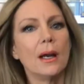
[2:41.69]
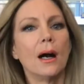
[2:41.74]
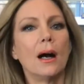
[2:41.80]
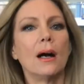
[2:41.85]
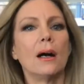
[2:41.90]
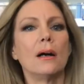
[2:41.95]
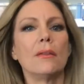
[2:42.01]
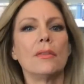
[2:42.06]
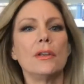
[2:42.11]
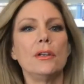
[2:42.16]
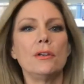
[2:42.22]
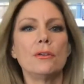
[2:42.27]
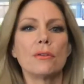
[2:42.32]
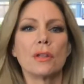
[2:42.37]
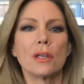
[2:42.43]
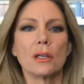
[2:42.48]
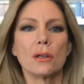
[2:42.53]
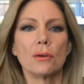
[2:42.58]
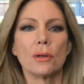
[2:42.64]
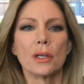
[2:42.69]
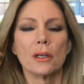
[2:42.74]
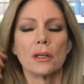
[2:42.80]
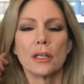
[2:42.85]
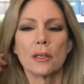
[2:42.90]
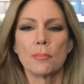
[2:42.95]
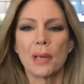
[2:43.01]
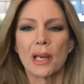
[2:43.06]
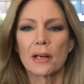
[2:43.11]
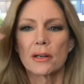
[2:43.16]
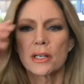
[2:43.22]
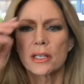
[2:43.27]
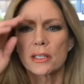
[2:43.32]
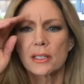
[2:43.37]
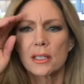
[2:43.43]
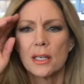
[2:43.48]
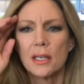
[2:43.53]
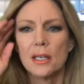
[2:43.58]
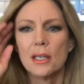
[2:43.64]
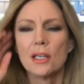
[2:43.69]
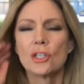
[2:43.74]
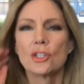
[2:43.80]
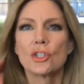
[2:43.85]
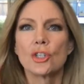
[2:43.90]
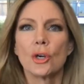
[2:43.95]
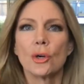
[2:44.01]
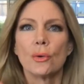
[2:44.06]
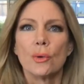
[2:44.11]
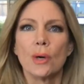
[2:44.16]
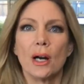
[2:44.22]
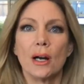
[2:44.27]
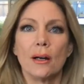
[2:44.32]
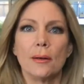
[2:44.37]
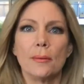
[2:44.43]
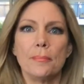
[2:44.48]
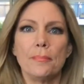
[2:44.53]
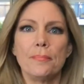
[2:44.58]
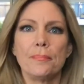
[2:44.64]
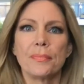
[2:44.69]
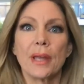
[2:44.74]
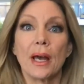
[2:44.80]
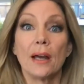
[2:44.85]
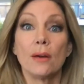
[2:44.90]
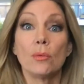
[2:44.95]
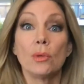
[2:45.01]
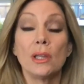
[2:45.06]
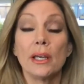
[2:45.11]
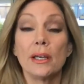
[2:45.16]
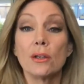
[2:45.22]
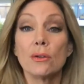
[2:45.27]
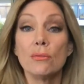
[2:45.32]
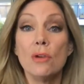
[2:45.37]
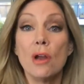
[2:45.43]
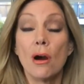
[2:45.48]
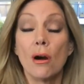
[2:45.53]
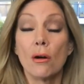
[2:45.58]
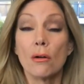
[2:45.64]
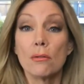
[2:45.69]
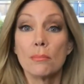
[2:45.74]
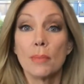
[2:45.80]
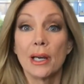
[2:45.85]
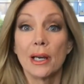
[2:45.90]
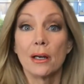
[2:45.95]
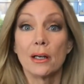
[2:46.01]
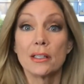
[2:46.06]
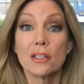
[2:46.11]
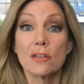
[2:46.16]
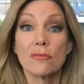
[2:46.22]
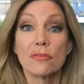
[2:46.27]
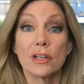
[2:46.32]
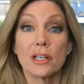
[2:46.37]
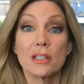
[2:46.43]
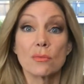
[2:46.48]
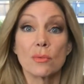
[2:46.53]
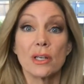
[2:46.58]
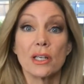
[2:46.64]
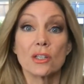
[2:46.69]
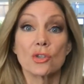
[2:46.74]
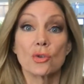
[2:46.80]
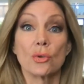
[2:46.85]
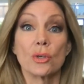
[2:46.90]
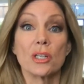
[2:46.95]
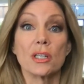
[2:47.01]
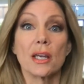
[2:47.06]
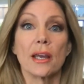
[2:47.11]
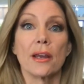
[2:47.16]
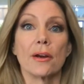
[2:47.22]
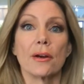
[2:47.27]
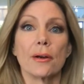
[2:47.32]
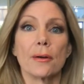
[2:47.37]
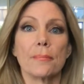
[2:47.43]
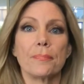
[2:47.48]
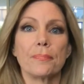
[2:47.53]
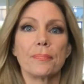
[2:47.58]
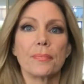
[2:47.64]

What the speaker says: The new thing going on in Paris. So I will let you know, my Aussie friends, when it's going to air.